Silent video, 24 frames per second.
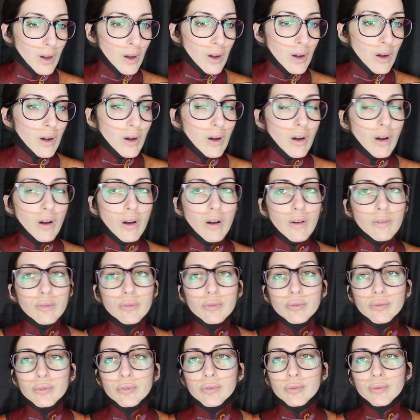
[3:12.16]
Oh,
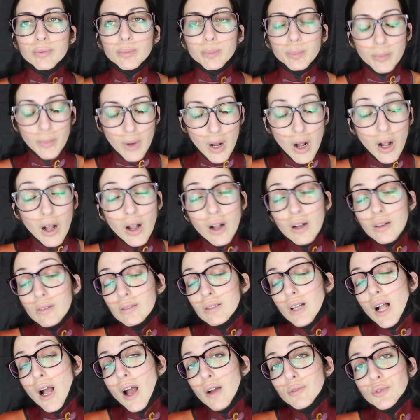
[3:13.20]

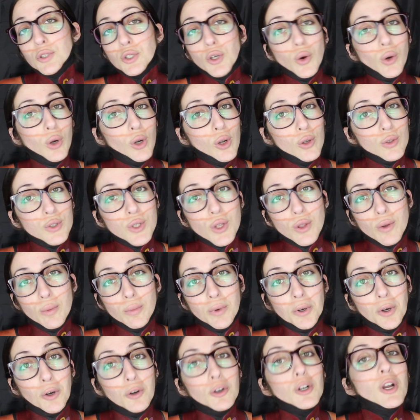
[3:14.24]
I'll have to go close to the
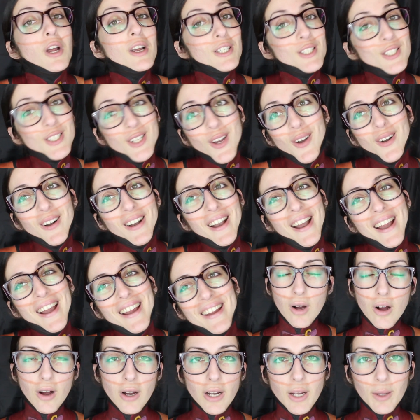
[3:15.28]
mirror.
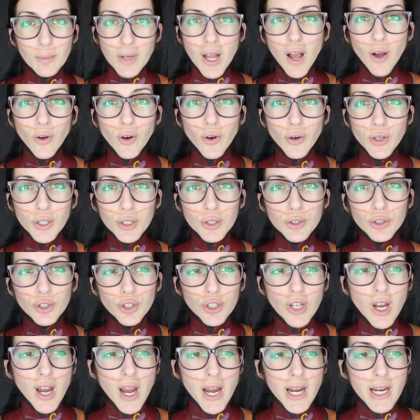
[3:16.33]
Sorry. I am now going to
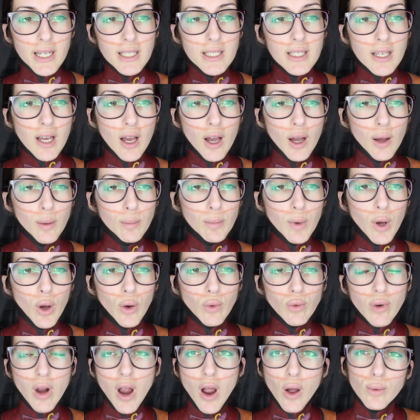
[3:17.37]
shade
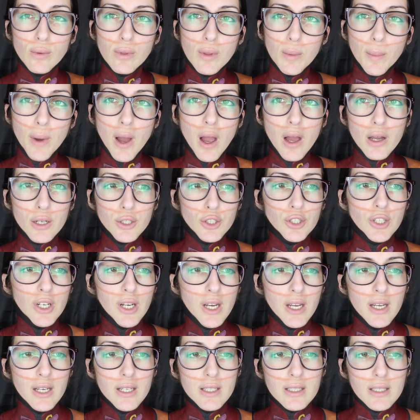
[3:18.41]
around the
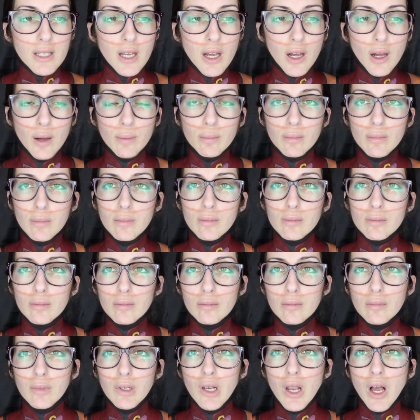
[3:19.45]
patches,
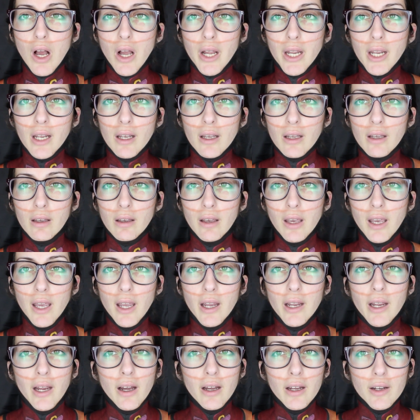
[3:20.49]
like
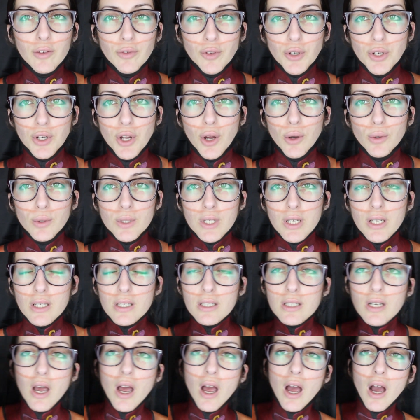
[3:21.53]
here, if you
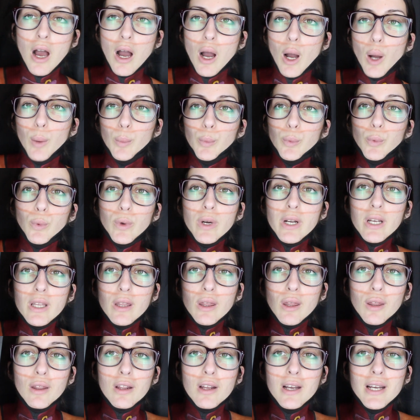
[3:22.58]
notice,
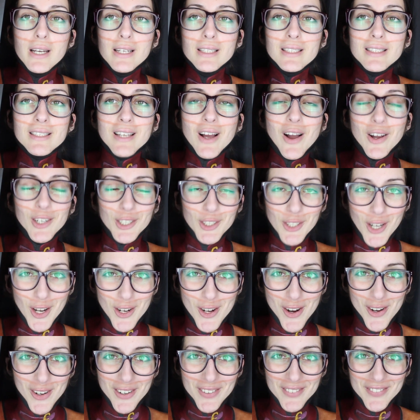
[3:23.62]
with this
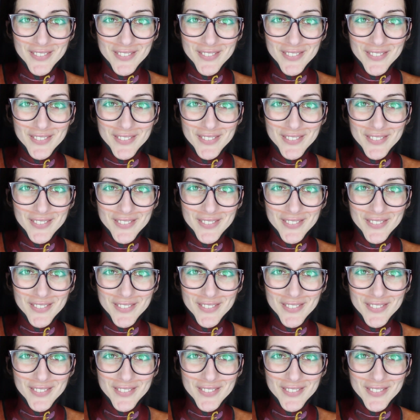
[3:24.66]
eyeshadow.